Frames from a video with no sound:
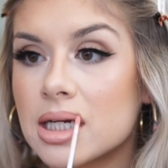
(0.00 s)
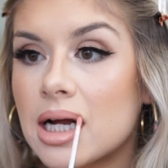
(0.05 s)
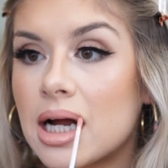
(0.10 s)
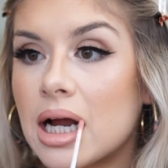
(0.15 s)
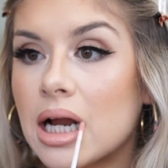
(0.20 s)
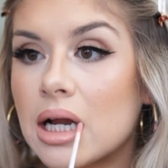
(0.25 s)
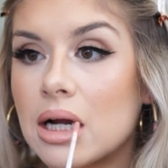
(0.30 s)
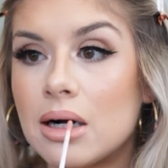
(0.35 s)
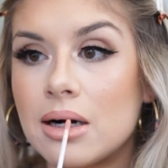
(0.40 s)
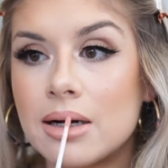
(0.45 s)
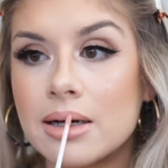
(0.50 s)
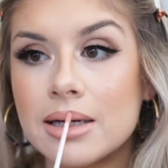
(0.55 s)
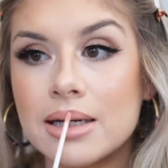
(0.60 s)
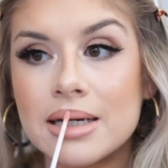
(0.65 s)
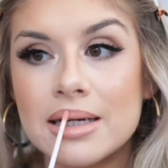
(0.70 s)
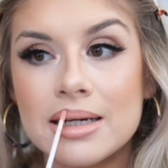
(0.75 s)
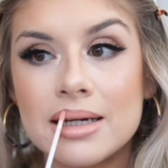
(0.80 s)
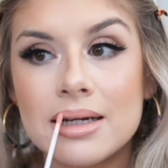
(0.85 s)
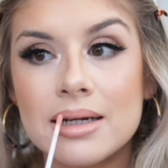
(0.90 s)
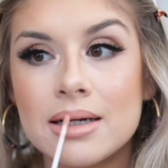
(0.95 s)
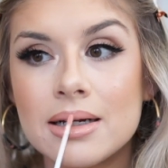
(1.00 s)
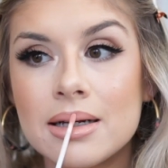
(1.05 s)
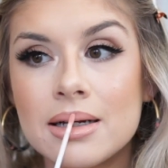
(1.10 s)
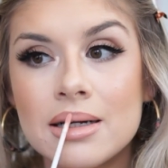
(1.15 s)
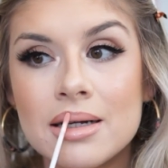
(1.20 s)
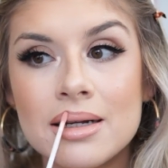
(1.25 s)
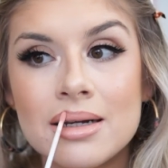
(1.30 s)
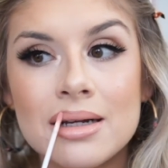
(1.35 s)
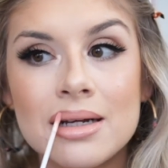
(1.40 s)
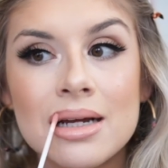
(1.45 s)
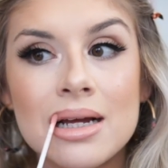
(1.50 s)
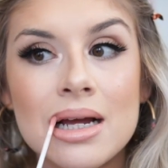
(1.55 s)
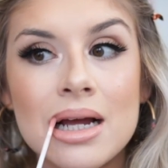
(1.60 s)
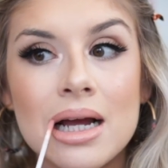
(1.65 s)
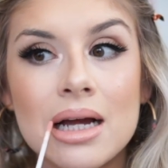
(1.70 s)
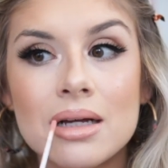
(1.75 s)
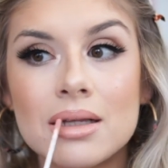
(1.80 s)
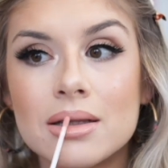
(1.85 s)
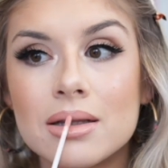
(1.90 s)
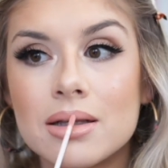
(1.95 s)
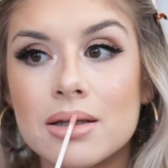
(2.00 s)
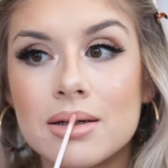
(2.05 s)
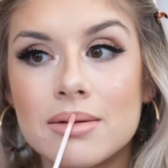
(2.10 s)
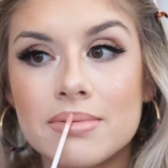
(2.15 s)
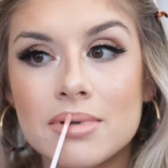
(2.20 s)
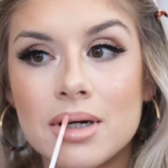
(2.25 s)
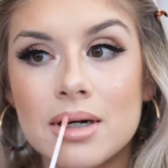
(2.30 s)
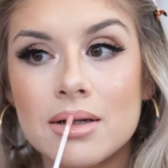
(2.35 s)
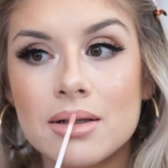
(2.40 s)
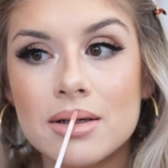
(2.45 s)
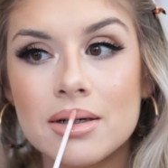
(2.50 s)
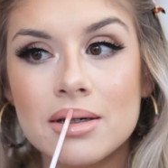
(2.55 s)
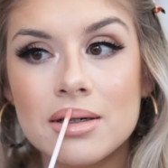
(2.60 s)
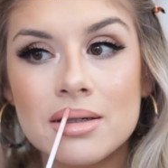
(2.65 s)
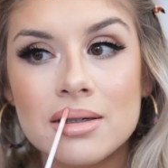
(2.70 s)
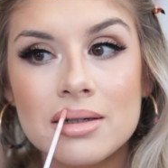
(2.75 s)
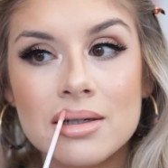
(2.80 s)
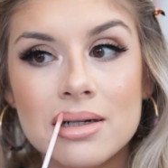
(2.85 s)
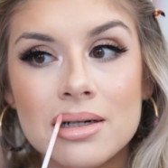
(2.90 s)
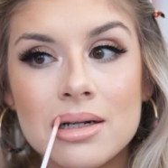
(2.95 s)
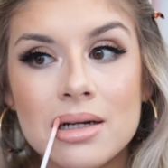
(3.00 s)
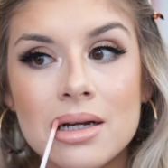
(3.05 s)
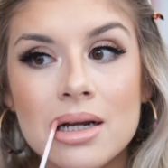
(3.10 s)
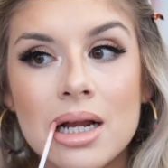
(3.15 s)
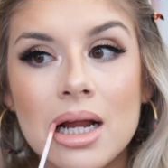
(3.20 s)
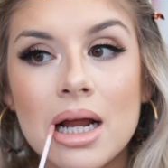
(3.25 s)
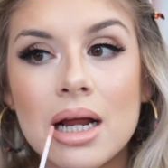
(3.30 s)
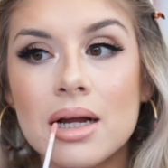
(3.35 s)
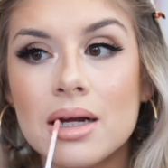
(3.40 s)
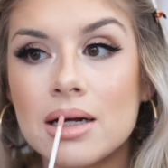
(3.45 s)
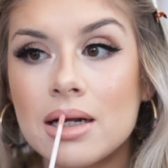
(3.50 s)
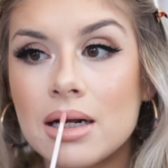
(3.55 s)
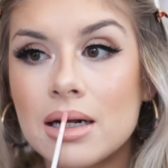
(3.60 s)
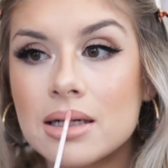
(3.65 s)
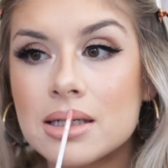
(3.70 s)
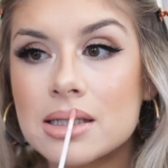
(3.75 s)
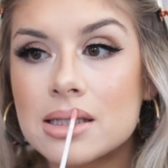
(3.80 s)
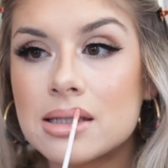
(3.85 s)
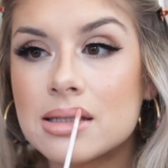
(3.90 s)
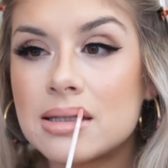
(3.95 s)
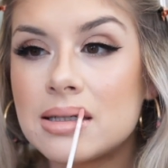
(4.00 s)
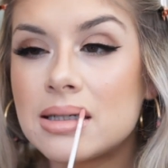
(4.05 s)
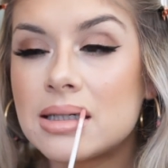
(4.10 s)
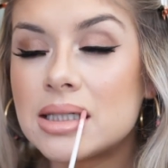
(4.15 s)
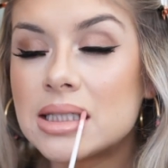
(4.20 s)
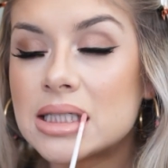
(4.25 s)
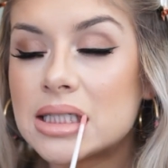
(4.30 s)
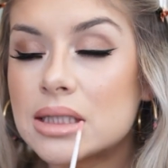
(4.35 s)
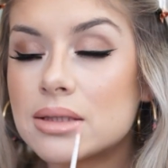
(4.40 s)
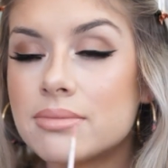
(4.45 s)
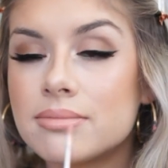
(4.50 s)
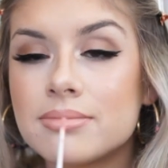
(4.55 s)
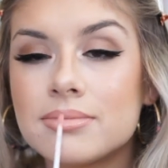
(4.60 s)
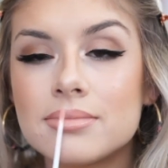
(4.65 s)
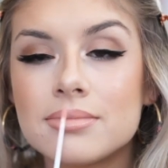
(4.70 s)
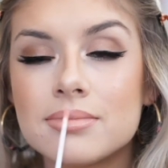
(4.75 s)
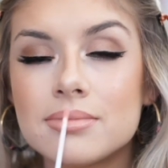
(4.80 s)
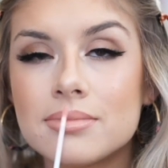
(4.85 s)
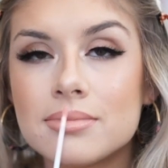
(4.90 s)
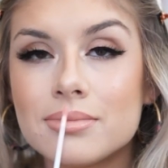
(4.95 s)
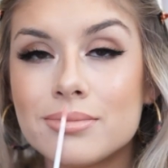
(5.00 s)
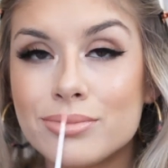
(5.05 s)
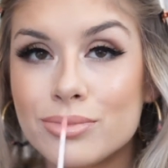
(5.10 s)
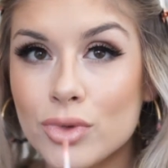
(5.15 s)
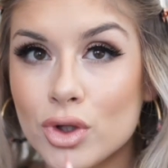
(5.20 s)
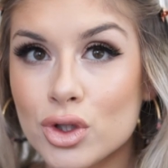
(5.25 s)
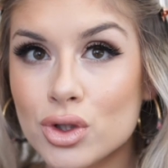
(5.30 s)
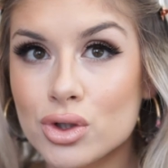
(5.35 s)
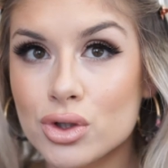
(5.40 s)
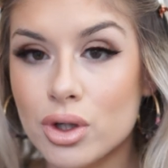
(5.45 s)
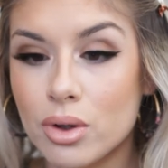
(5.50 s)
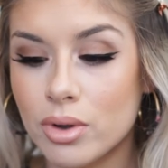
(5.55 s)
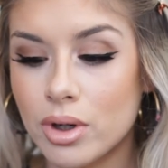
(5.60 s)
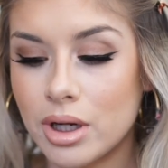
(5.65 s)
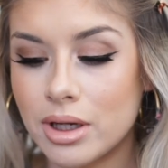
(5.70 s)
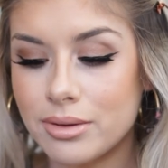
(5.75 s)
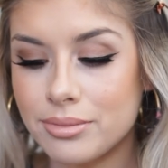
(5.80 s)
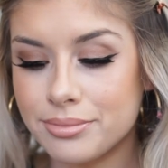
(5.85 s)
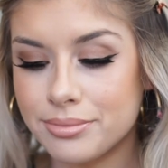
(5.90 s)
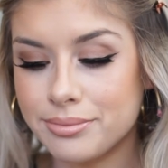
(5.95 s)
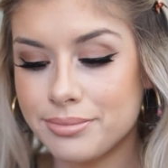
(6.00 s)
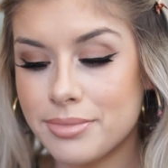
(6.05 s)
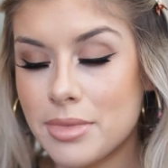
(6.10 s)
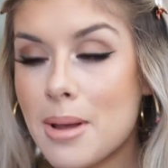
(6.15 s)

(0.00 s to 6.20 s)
an iconic lip color. It smells so good.